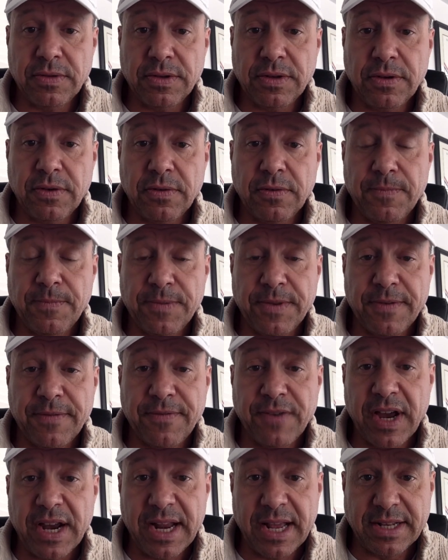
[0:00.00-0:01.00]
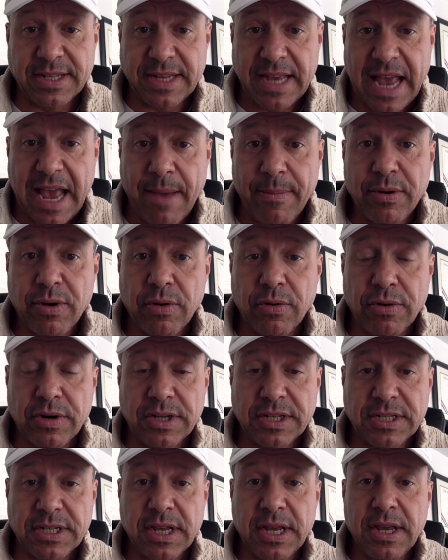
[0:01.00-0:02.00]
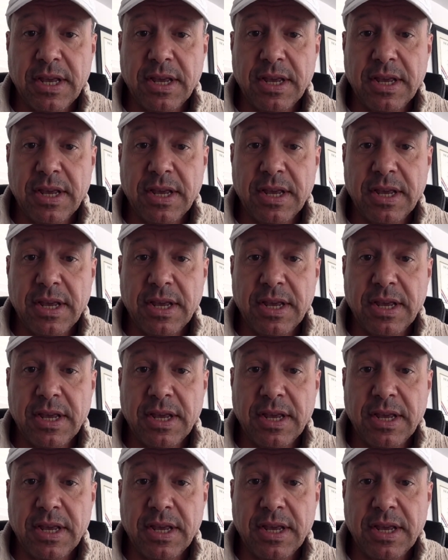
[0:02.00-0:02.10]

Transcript: to to finance a habit or is